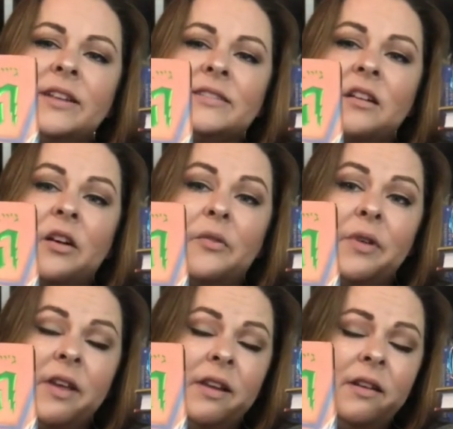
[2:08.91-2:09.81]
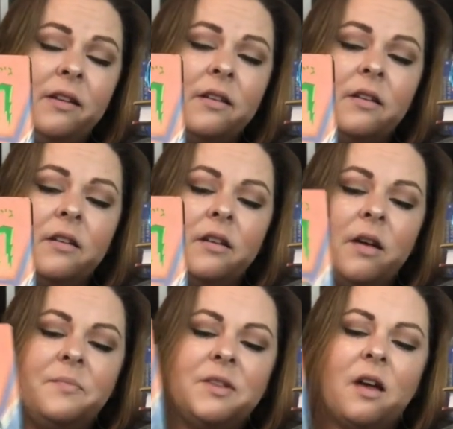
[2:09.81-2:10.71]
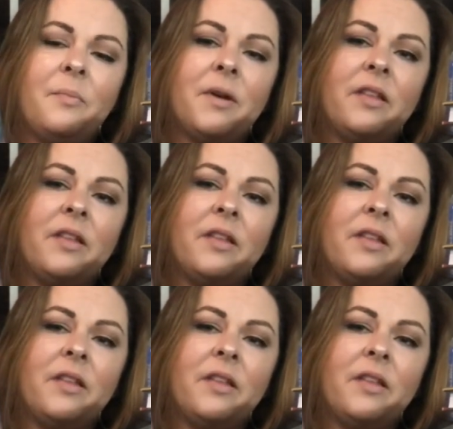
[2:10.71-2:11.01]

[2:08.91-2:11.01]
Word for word: It's got green up top,